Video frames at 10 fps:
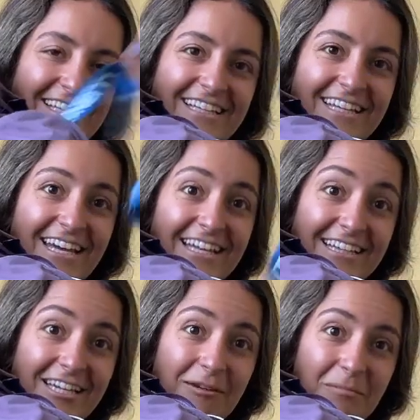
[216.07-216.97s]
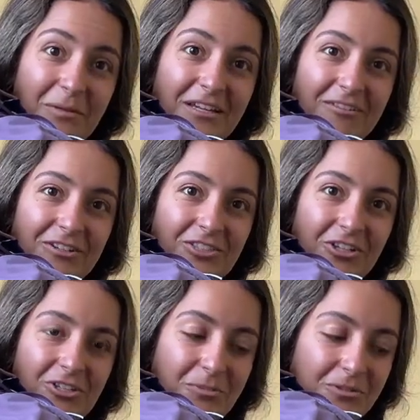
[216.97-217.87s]
headlamp,
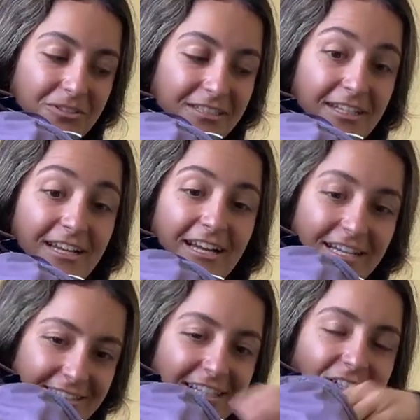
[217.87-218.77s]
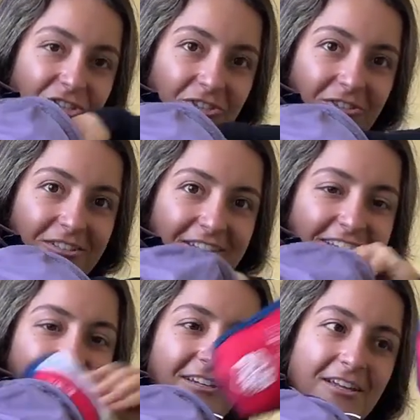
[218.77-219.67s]
rechargeable, essential,
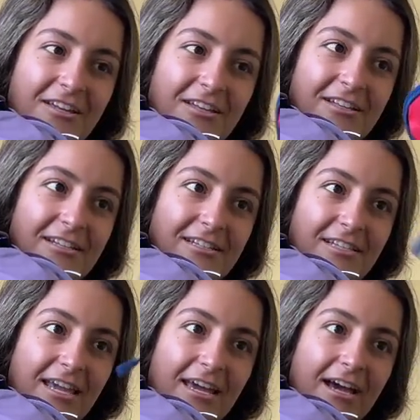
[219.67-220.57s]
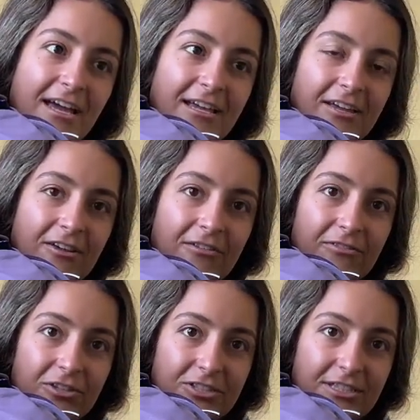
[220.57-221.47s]
day hike
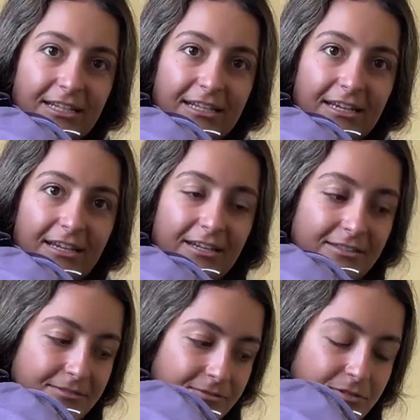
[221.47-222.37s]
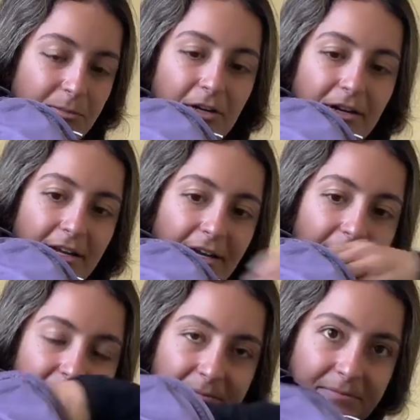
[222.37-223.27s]
first aid kit from REI,
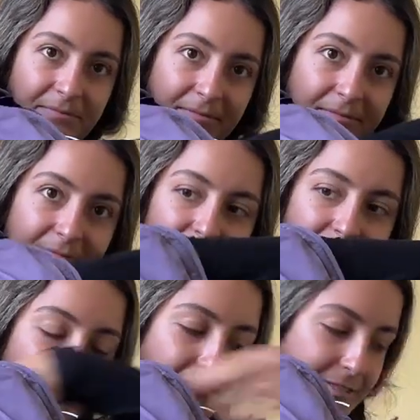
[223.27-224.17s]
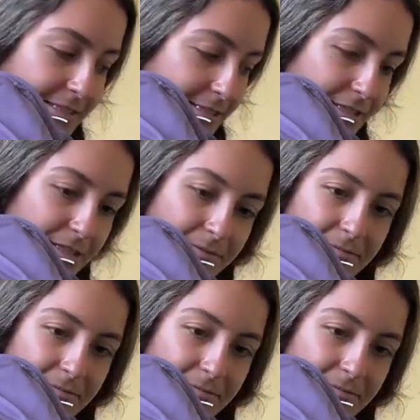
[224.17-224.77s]
and that's it.